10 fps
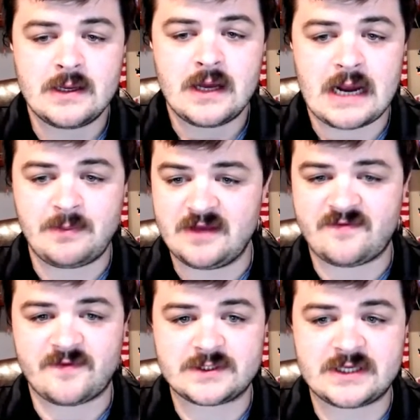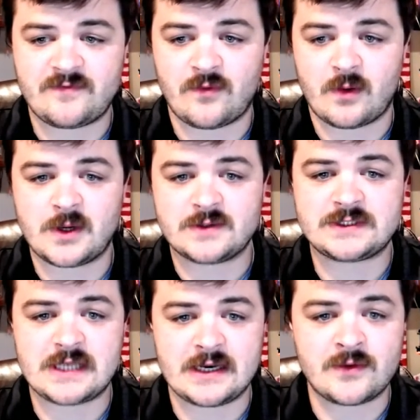I believe first and
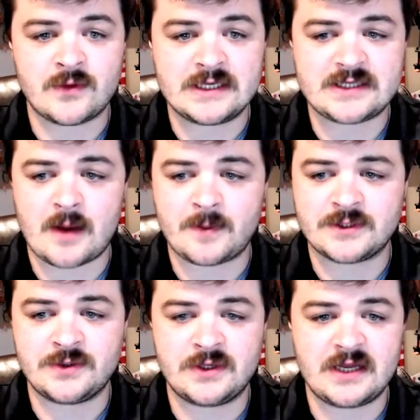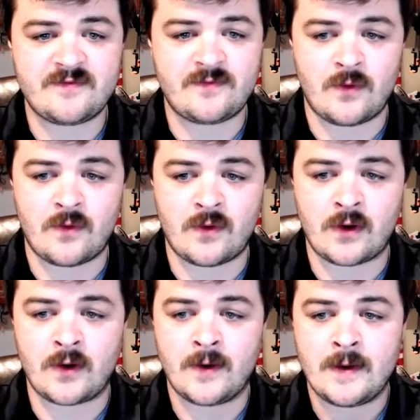foremost, increased opportunity
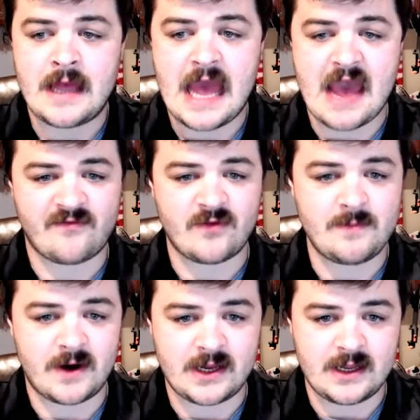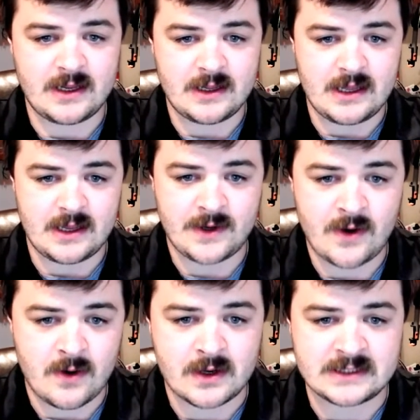for everybody in
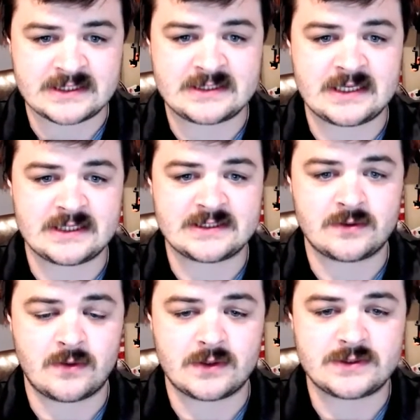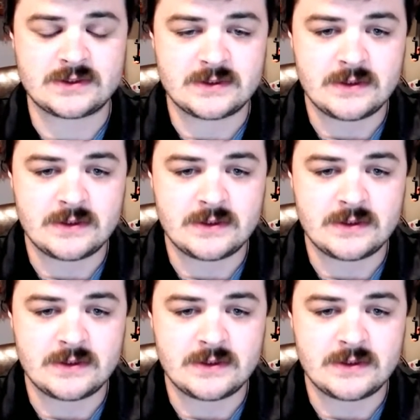our existing stores.